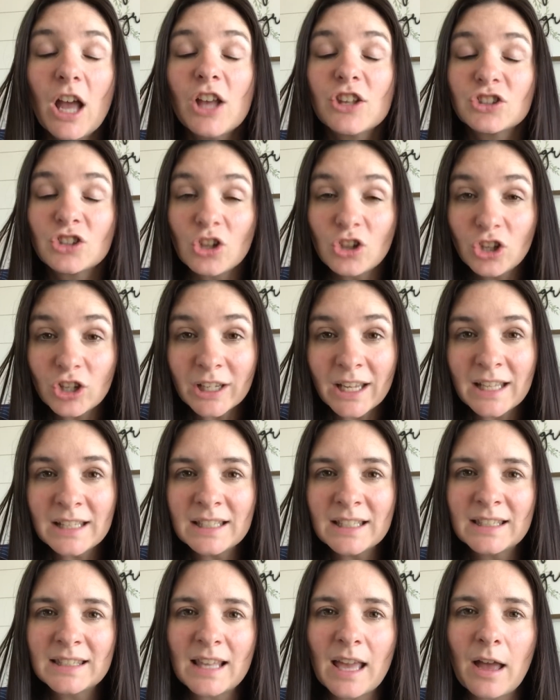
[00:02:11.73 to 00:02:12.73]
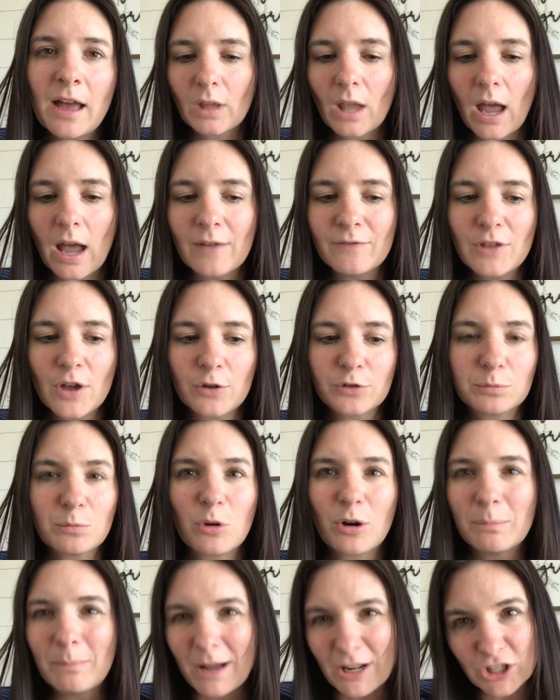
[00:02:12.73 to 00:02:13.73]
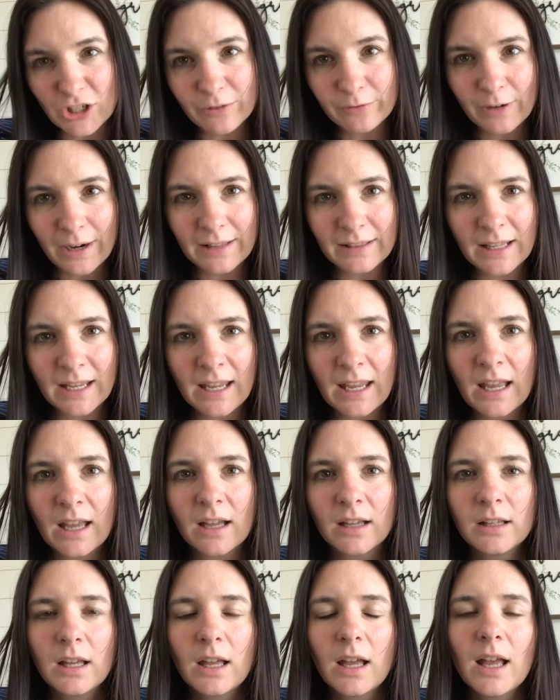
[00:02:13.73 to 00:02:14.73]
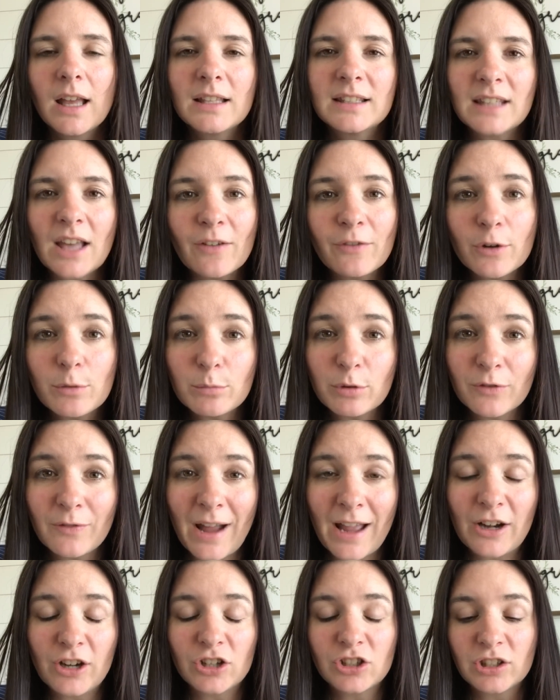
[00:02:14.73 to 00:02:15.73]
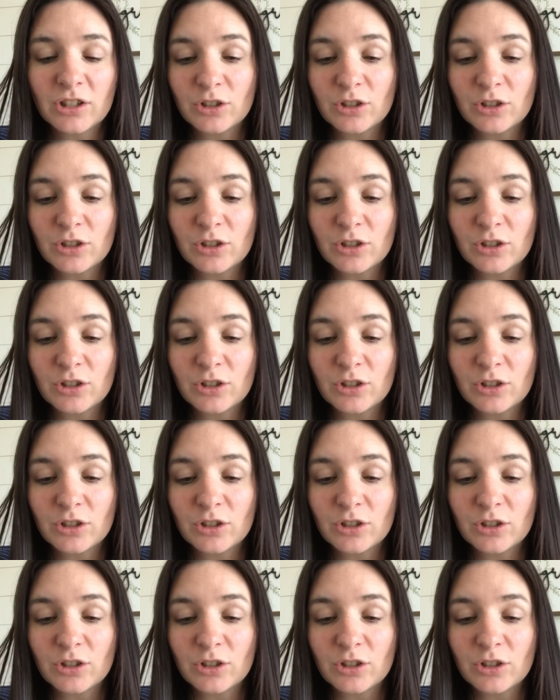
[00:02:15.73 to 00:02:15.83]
So look into some of those more budget-friendly cell phone providers.